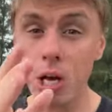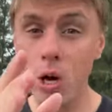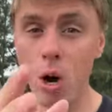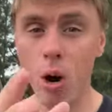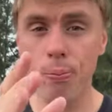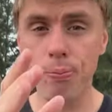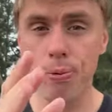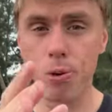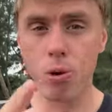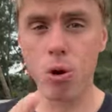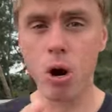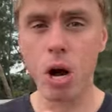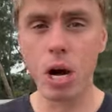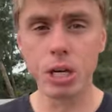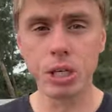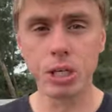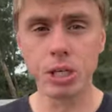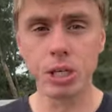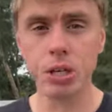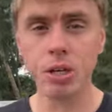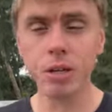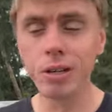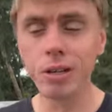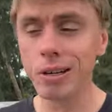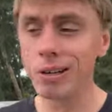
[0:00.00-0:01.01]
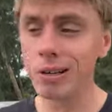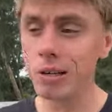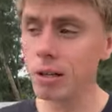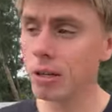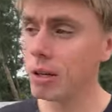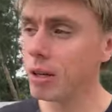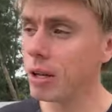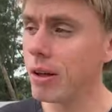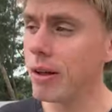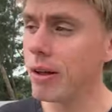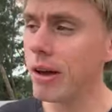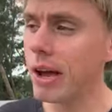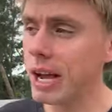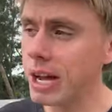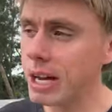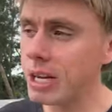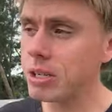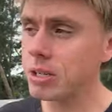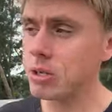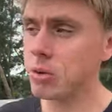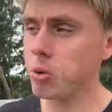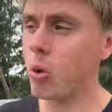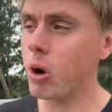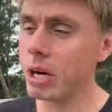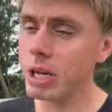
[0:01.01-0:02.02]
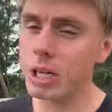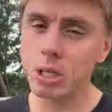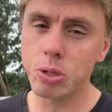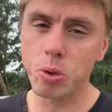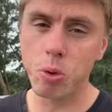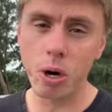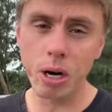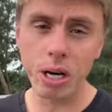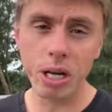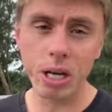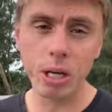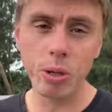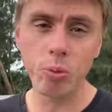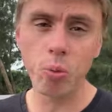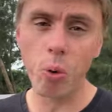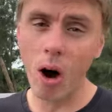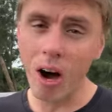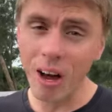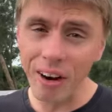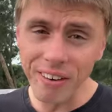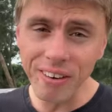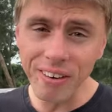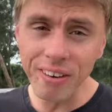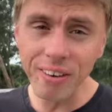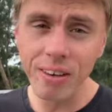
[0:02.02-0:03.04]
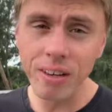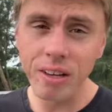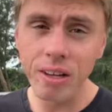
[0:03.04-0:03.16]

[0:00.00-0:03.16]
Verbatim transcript: operation in 2021.